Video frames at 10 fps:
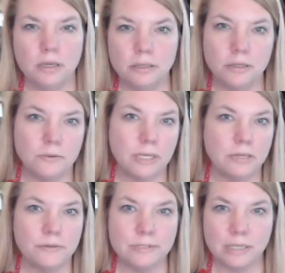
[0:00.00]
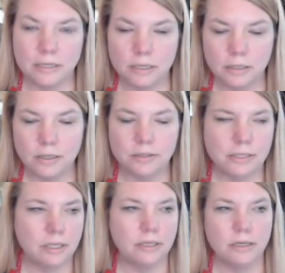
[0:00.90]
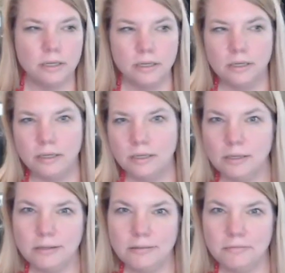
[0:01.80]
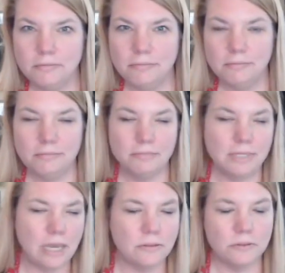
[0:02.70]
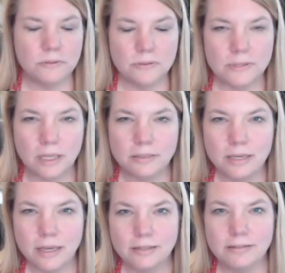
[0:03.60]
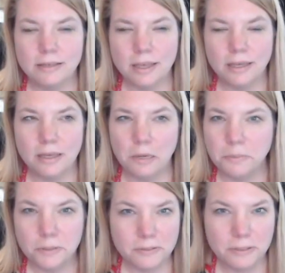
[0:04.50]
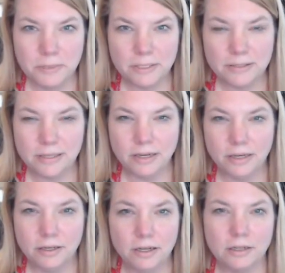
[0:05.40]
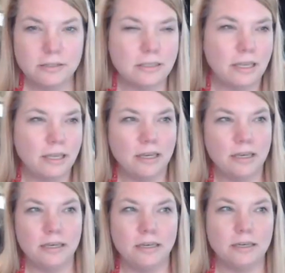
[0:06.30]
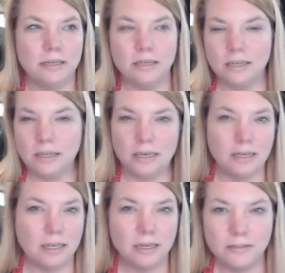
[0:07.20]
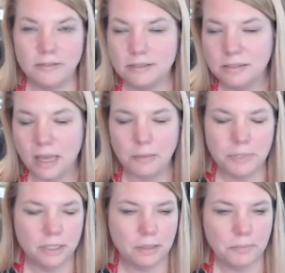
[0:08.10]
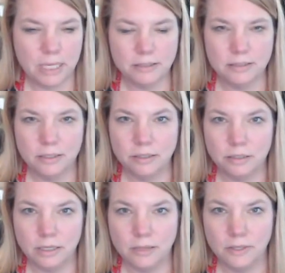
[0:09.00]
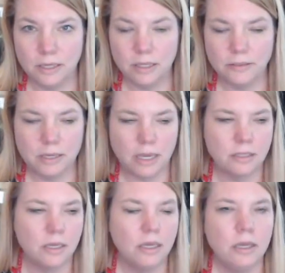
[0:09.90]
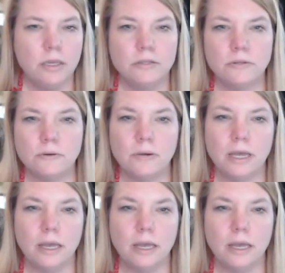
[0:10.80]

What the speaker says: I use Send Out Cards. I could download those contacts and upload them into Send Out Cards, and none of this copying and pasting or anything like that. So